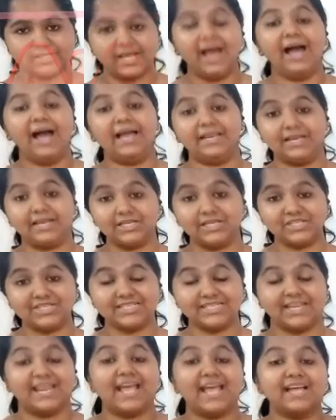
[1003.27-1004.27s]
Allergies
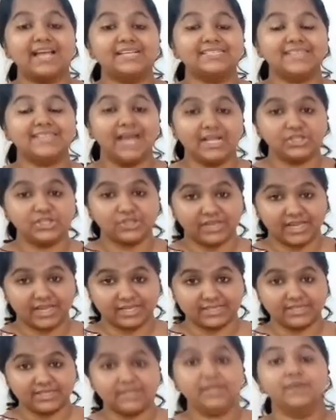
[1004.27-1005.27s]
are
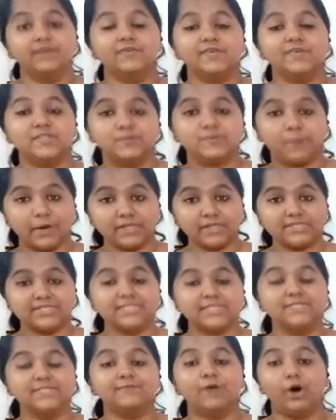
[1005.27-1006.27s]
exaggerated
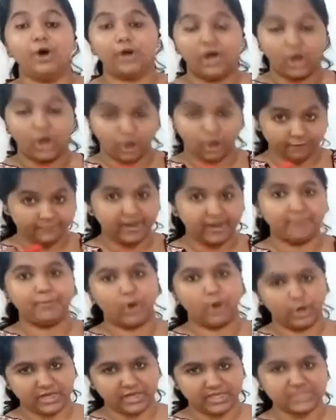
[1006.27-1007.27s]
responses of our
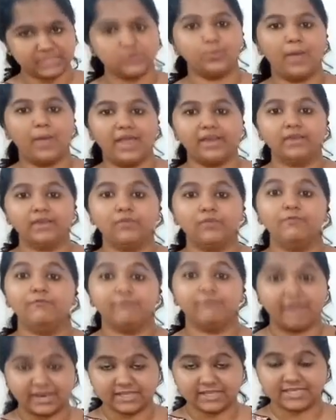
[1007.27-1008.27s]
bodies when
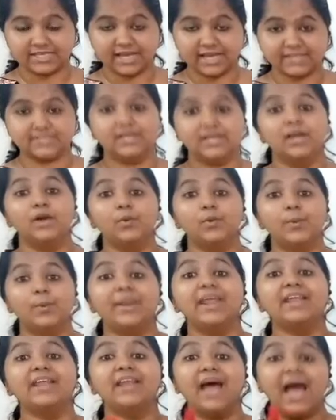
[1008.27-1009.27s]

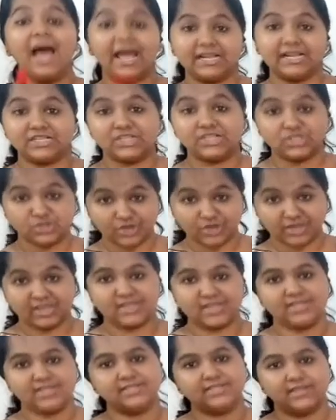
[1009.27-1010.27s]
an antigen
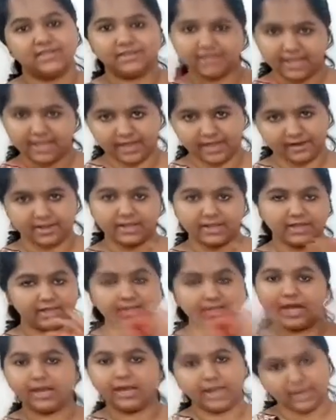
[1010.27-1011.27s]
is there in
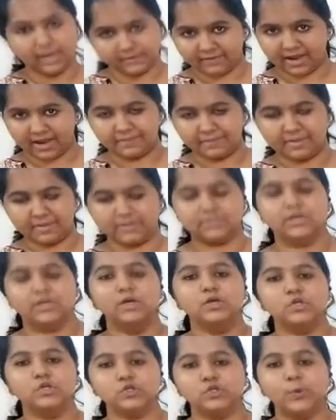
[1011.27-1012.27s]
our environment.
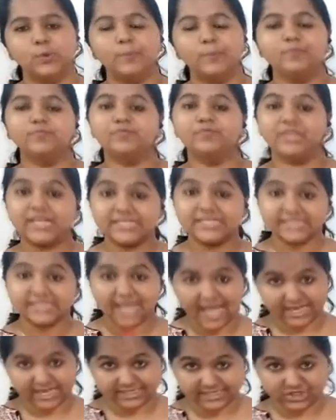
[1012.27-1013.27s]
So these
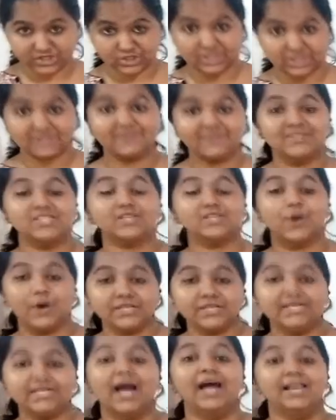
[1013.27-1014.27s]
antigens which cause
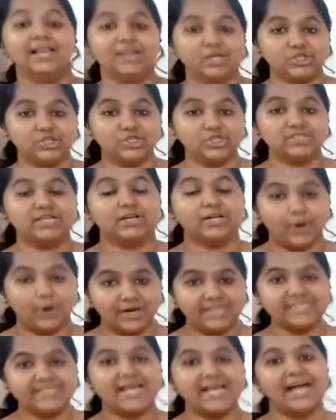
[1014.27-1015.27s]
allergies are called
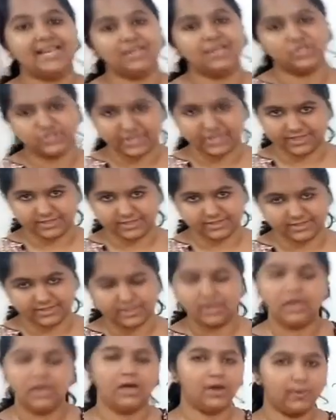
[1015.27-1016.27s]
as allergens.
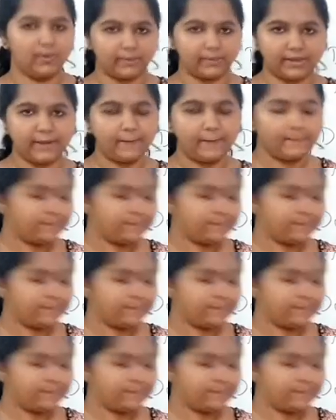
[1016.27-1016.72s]
Okay.